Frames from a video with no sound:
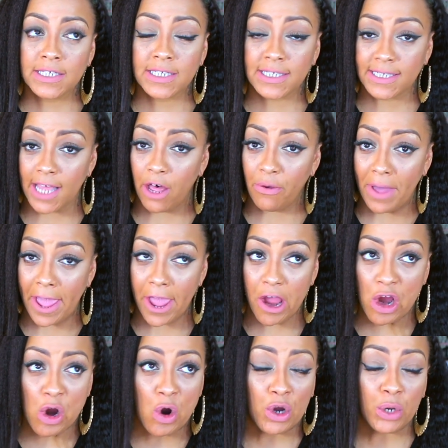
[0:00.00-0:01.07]
sell
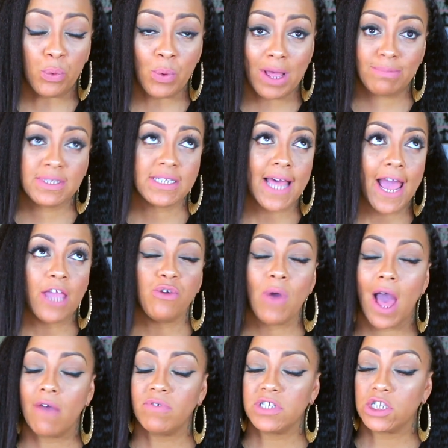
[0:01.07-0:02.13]
hair on a website, you
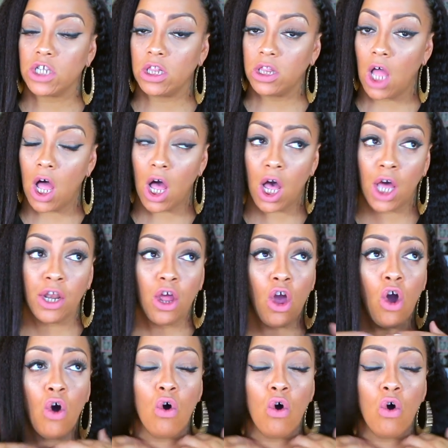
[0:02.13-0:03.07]
have a salon,